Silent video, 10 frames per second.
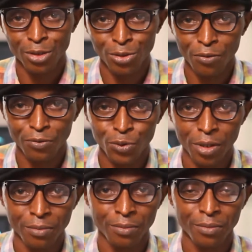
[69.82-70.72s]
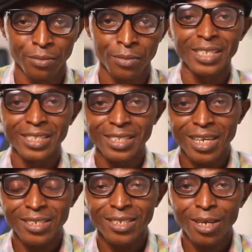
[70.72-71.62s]
software.
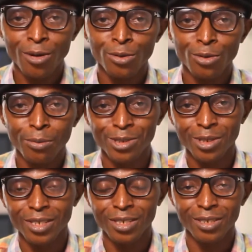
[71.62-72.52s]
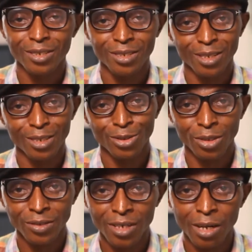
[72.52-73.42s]
Then the second option is
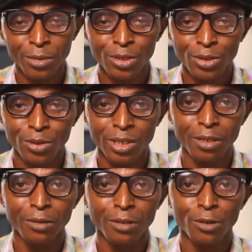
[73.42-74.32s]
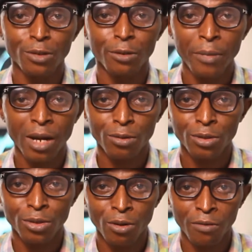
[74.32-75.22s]
subscribing to the
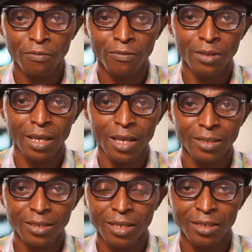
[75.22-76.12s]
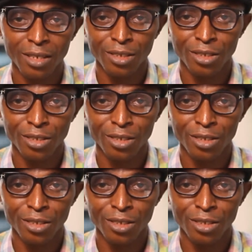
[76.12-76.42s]
Microsoft Extended